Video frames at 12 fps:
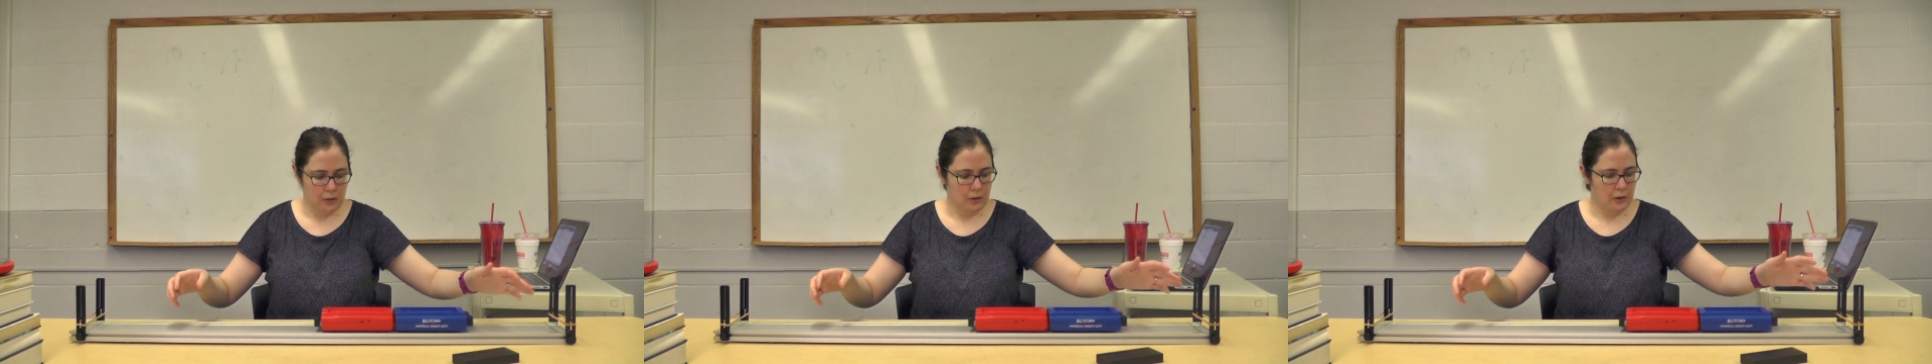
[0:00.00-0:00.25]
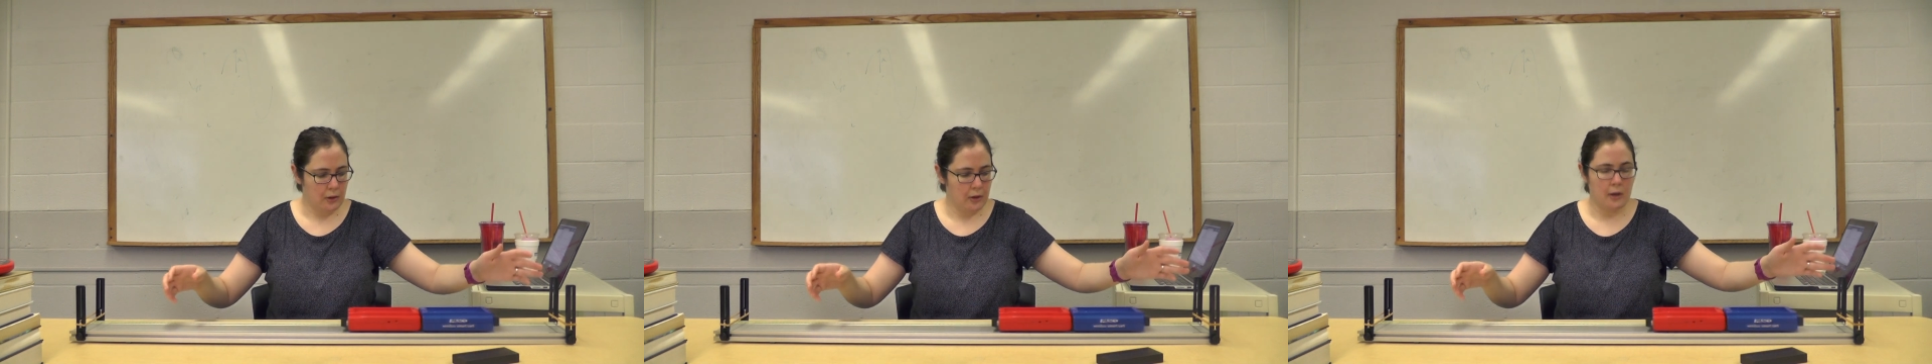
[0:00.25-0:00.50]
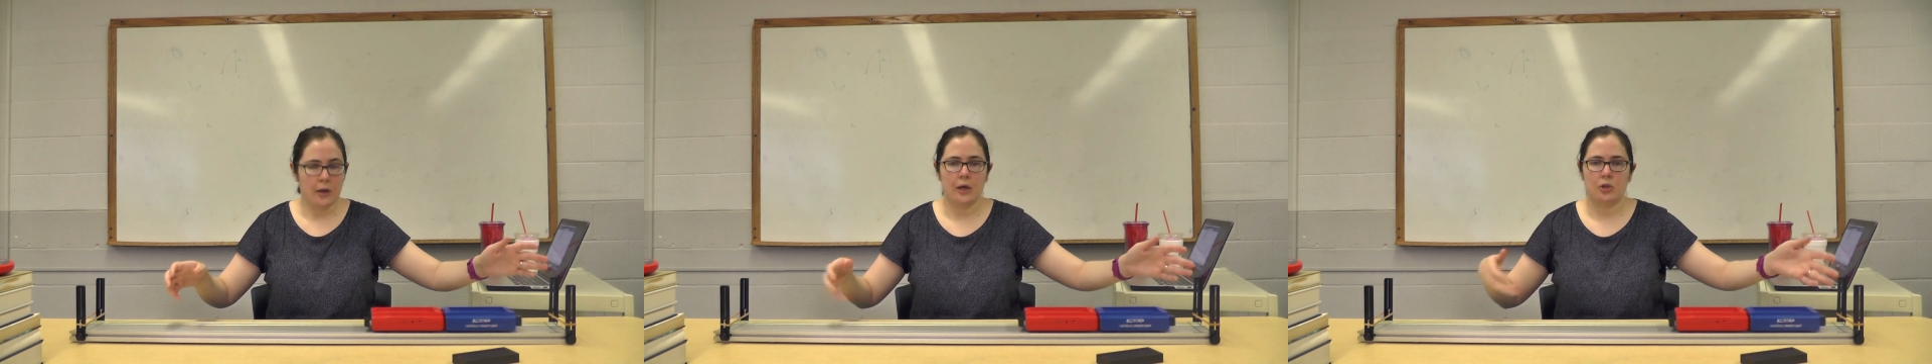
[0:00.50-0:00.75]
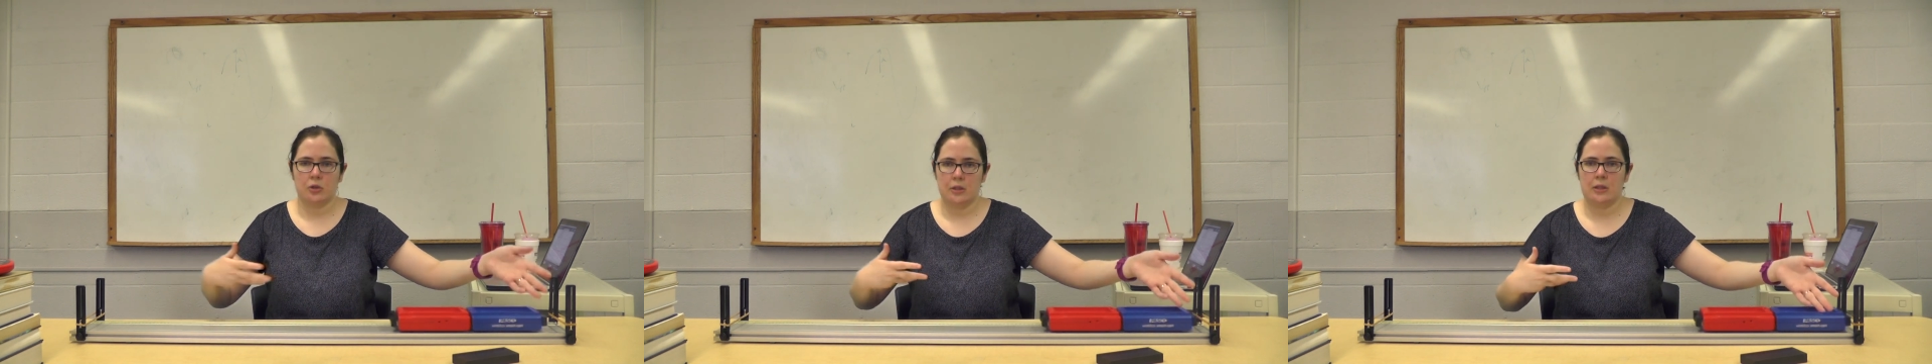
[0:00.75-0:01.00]
They're going to
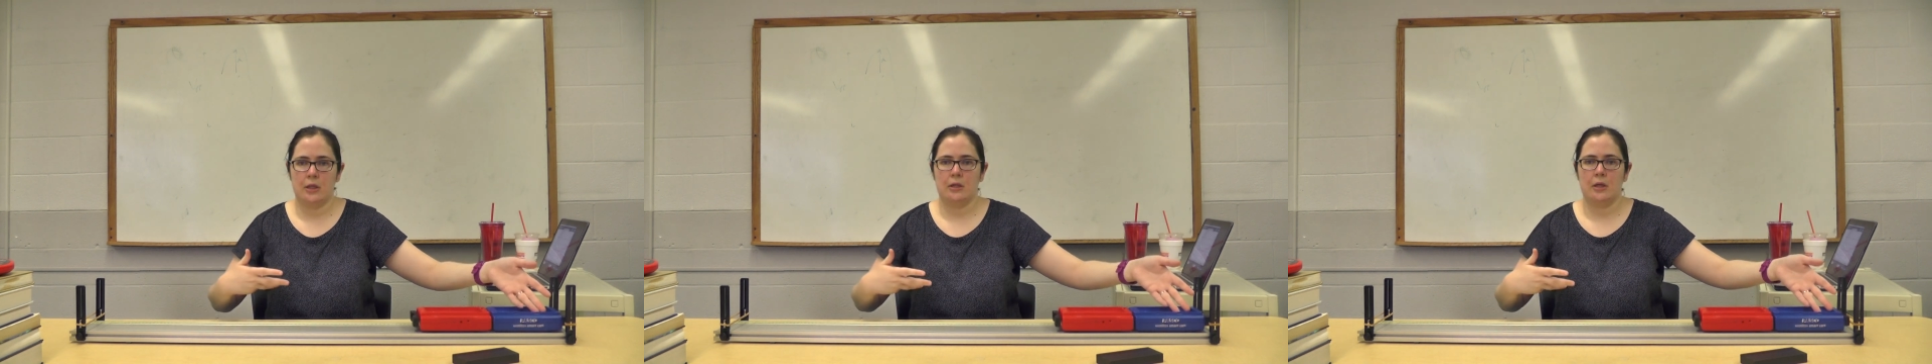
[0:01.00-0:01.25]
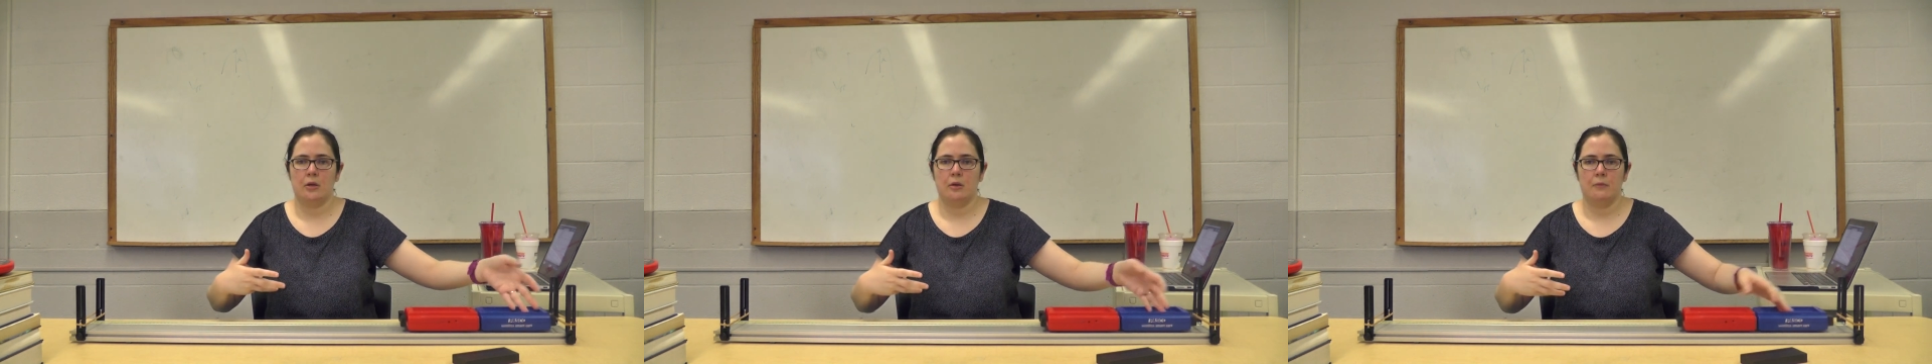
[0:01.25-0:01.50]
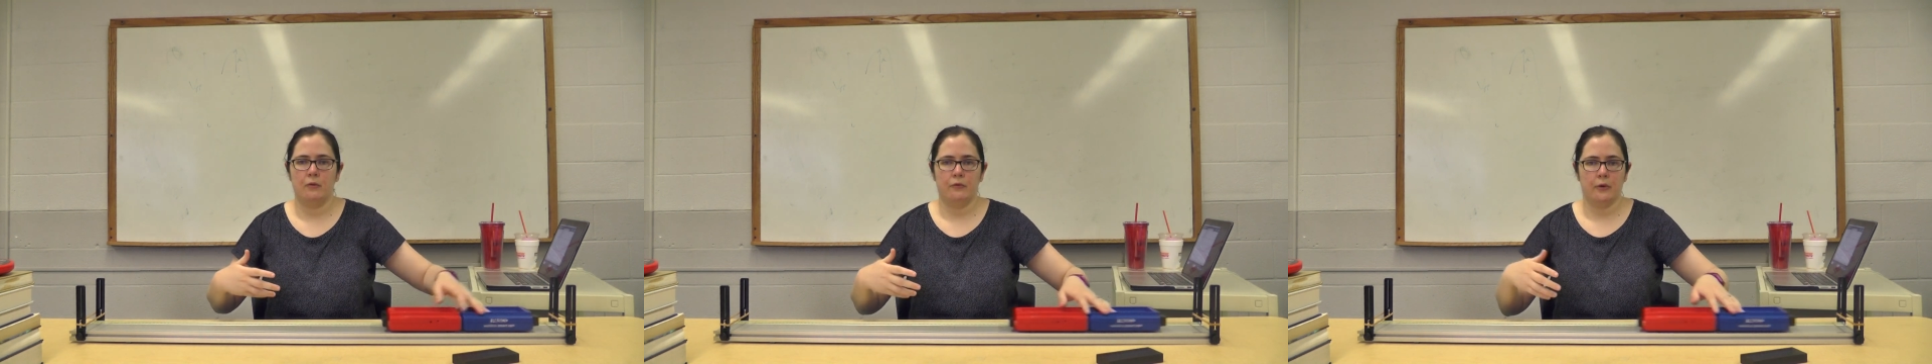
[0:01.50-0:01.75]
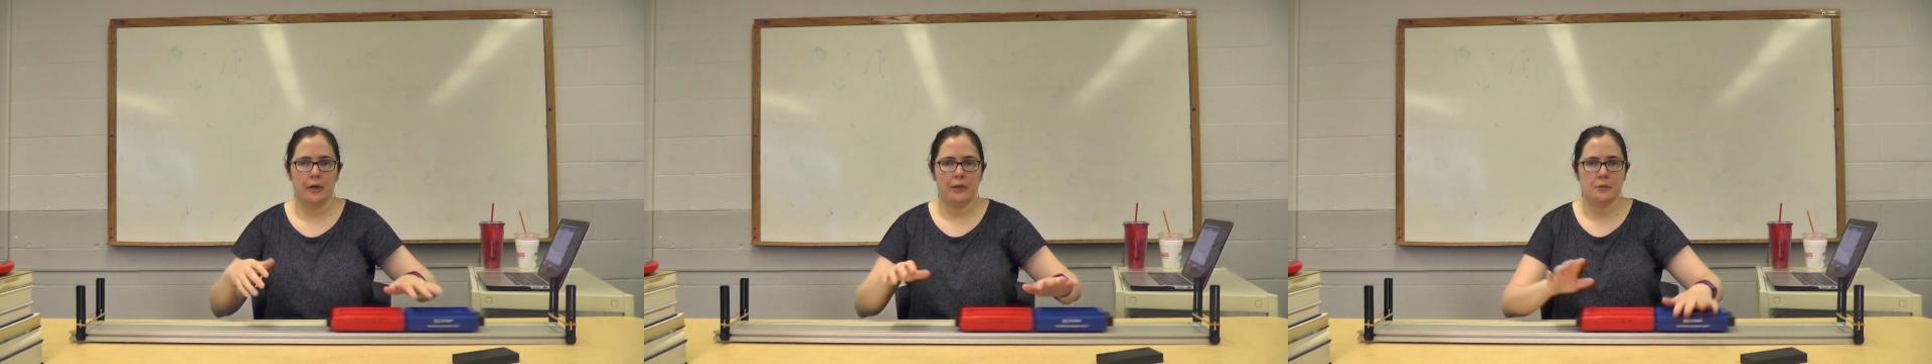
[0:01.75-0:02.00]
actually stick together and move.
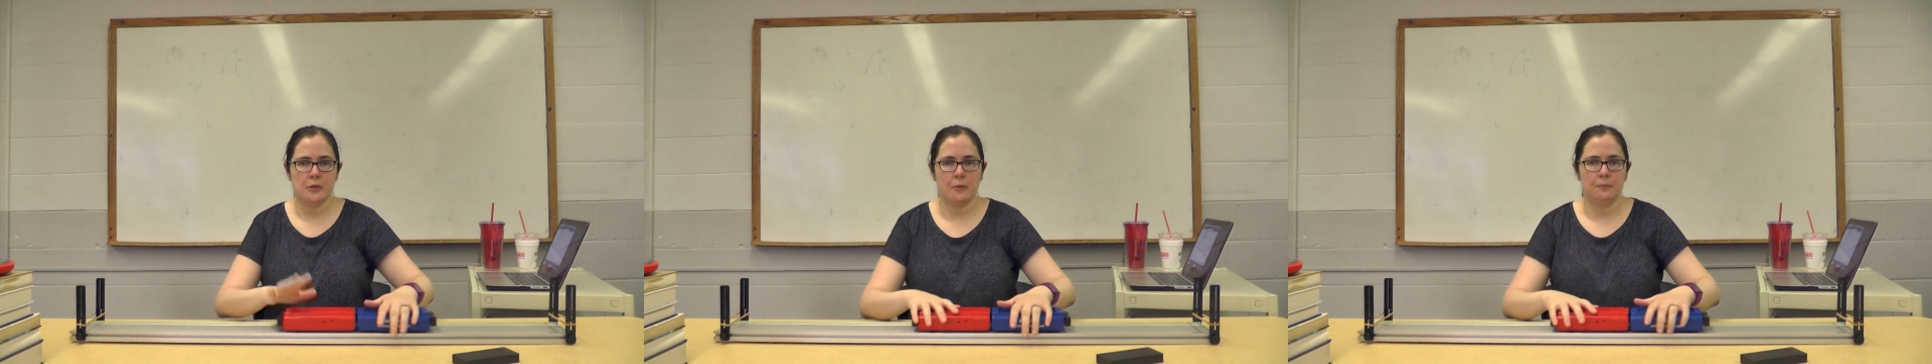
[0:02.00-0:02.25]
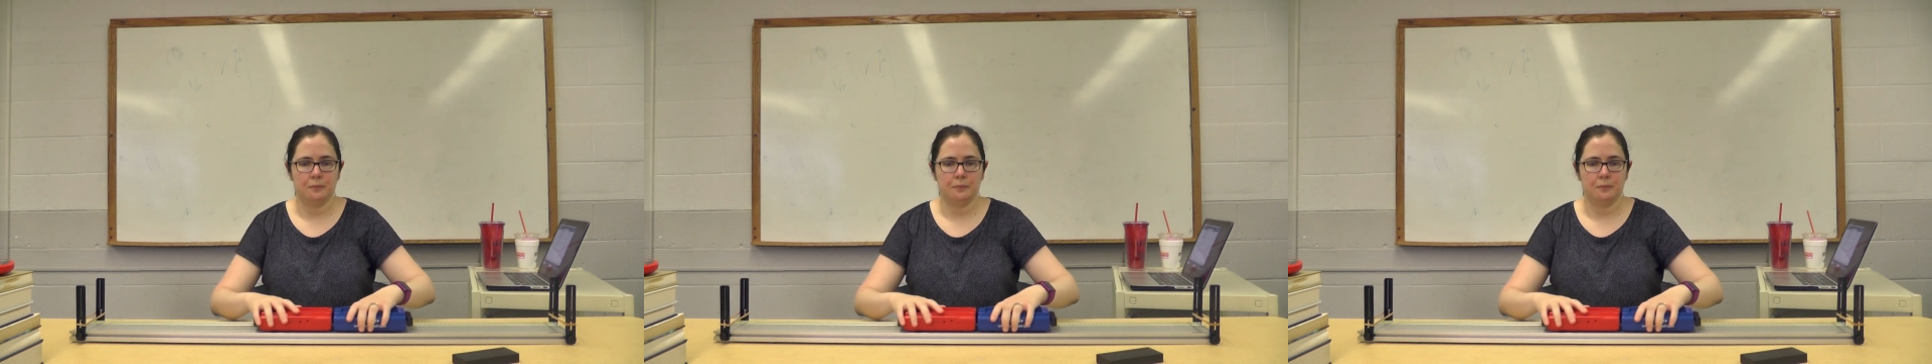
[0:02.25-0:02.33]
All right, so